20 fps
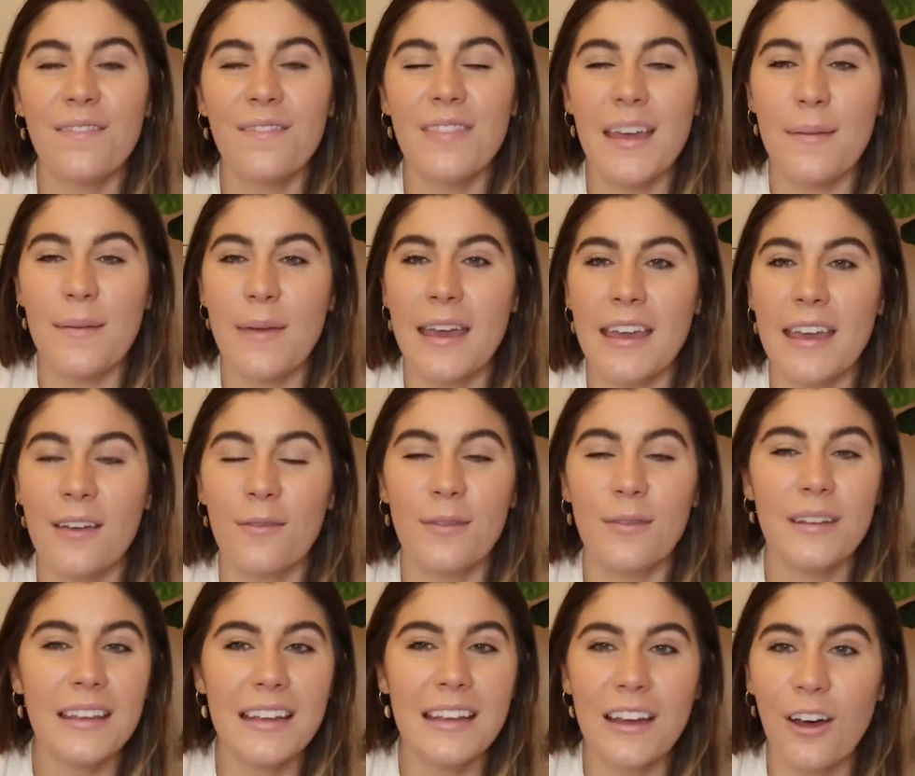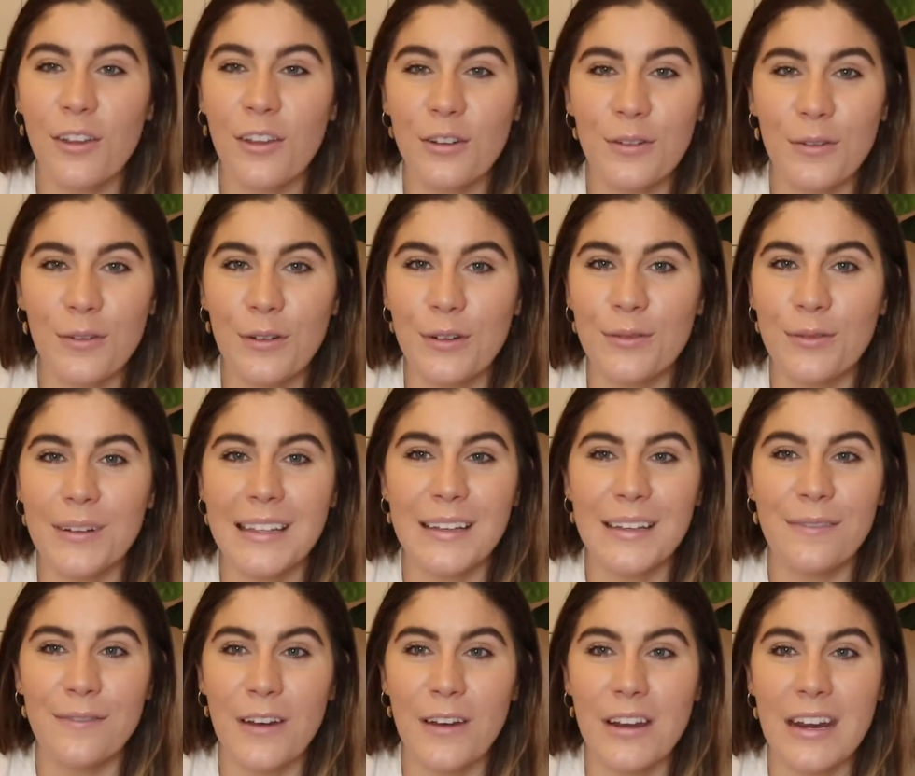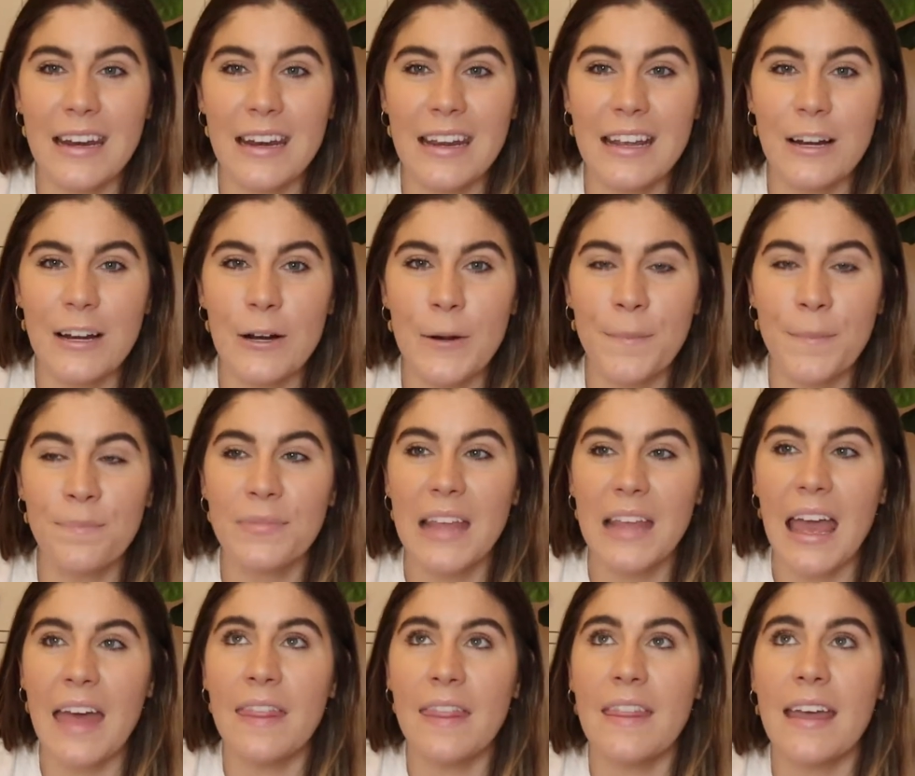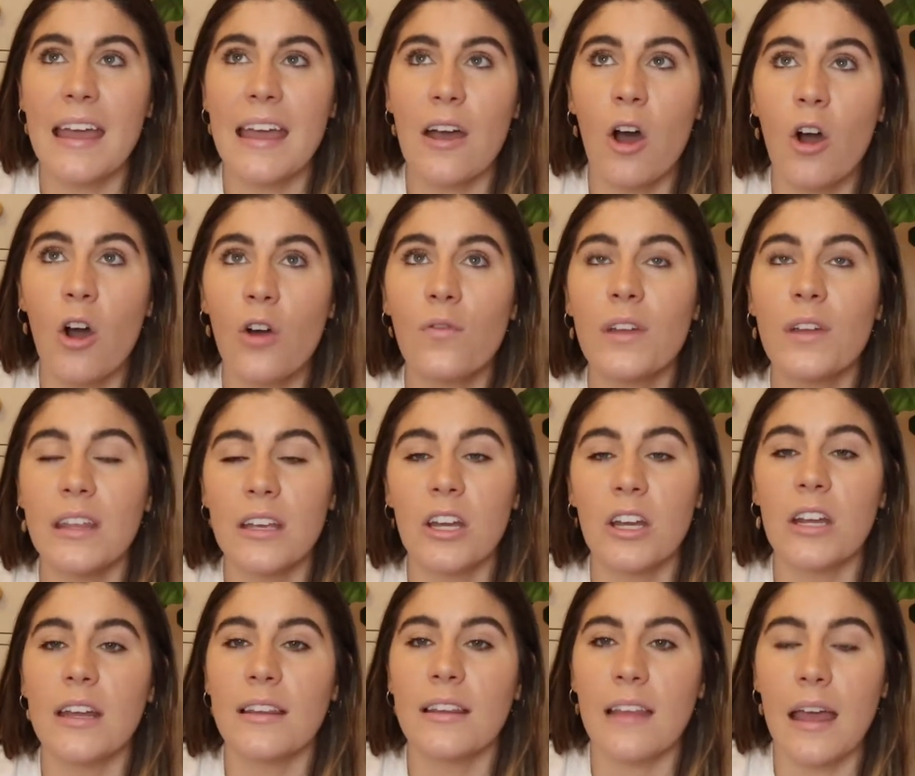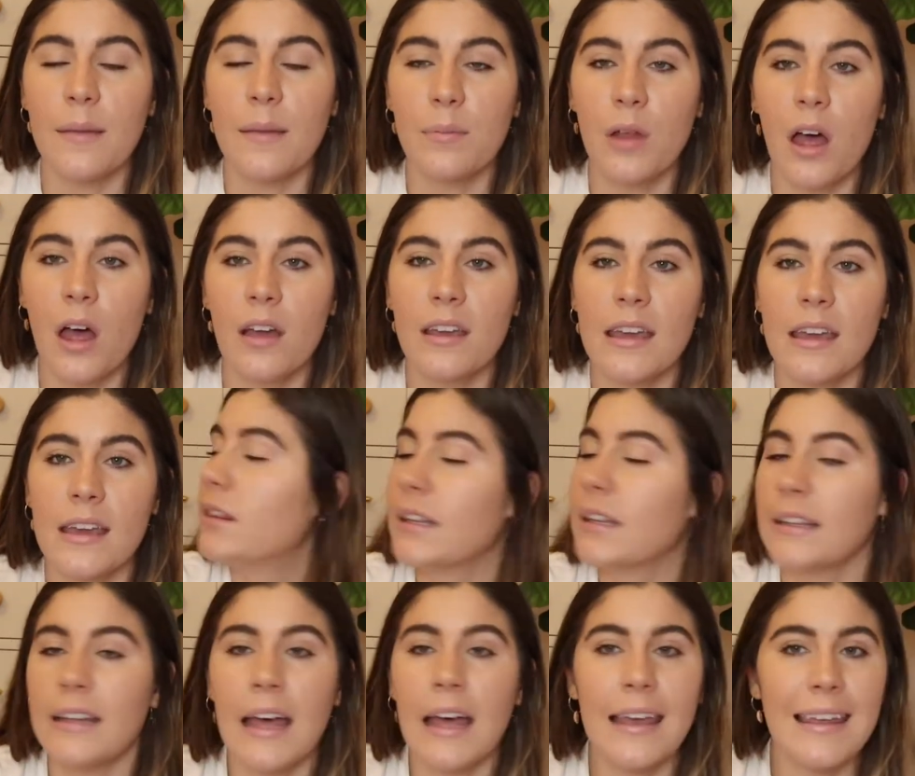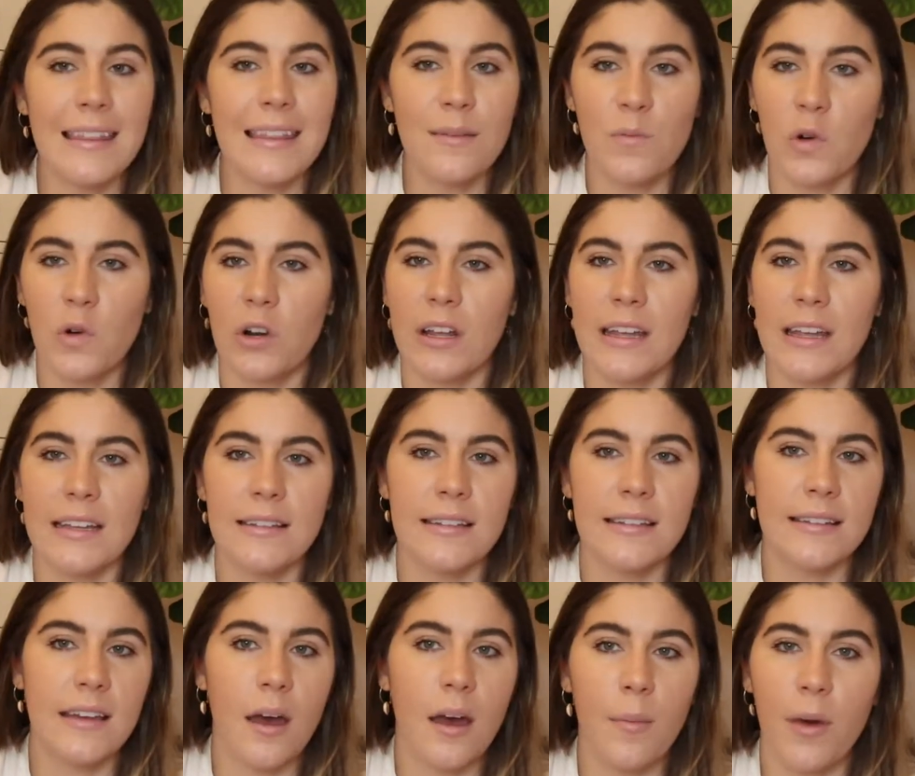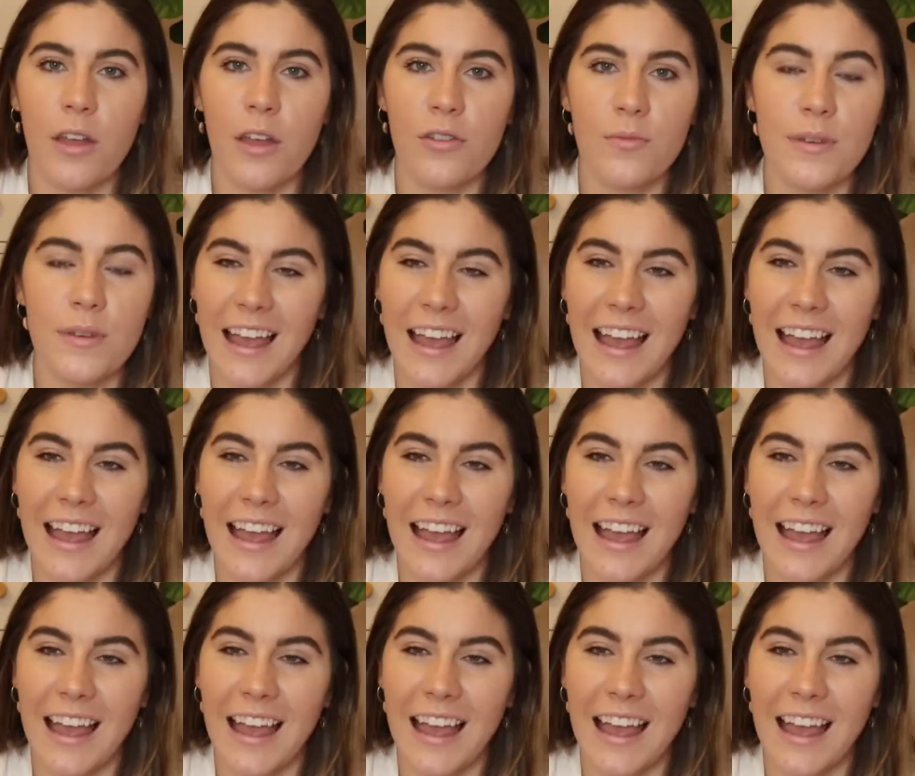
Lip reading: They make it really colorful and really fun in here, and they are really good at light blocking. The light in the morning does not bother me.